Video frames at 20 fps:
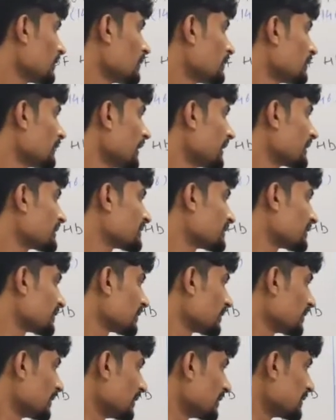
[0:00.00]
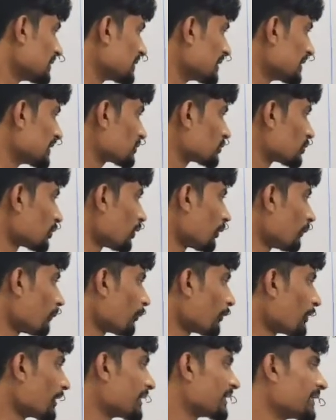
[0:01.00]
Next,
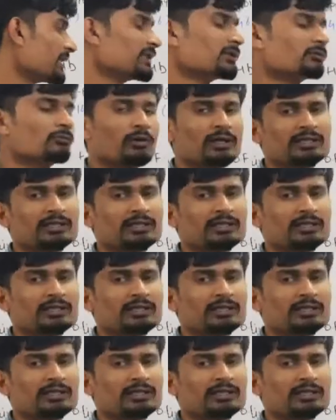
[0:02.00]
erythropoietin.